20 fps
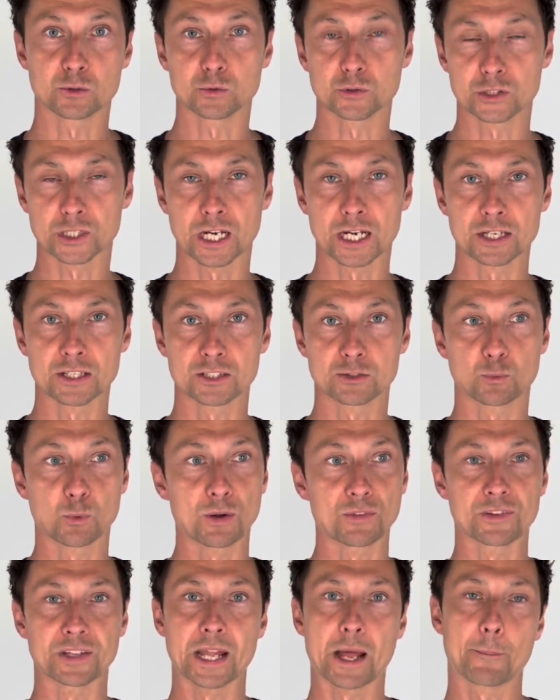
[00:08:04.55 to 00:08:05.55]
change,
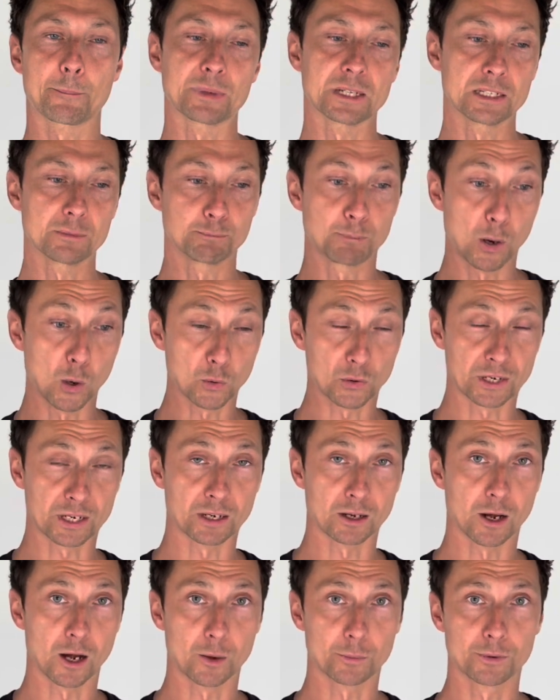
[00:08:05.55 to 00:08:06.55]
whether that be bulking
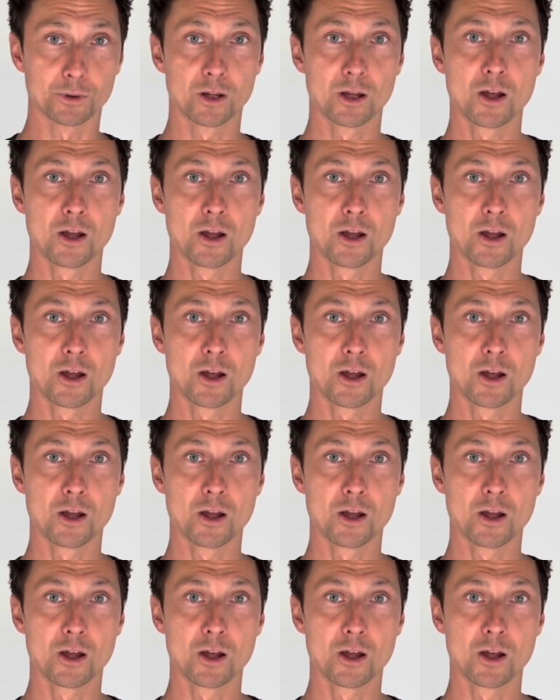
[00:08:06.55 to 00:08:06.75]
up